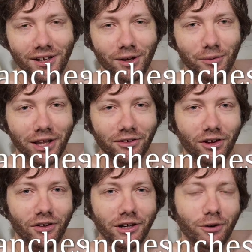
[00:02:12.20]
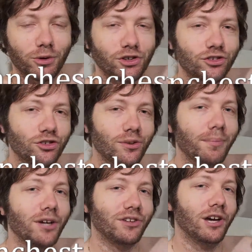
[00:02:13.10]
we like to call it here, which is just a
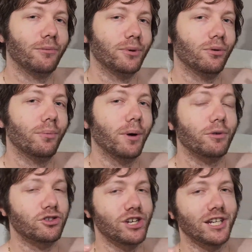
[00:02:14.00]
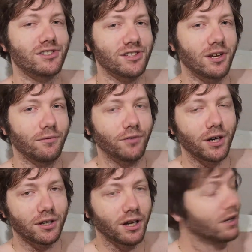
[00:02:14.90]
Moscow Mule but with gin instead of
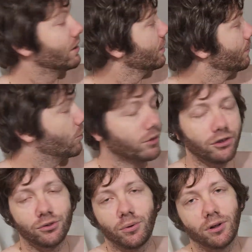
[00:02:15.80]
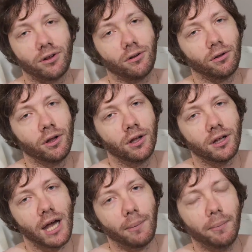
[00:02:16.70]
vodka, poured into our little
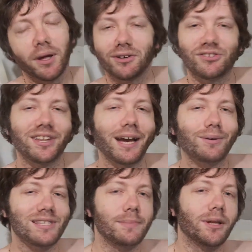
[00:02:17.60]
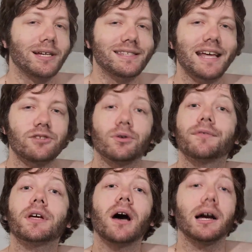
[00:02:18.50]
copper mug to see how it simulates that sort
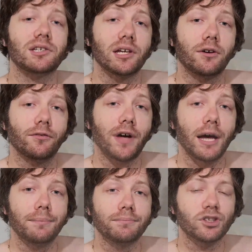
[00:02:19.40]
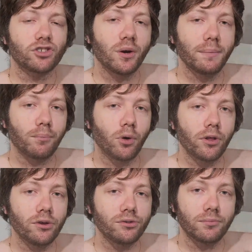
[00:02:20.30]
of cocktail vibe. Let's go ahead and pour
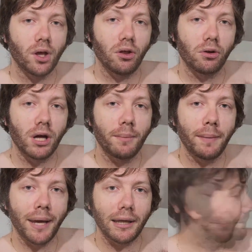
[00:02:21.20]
those, and I'll come right back.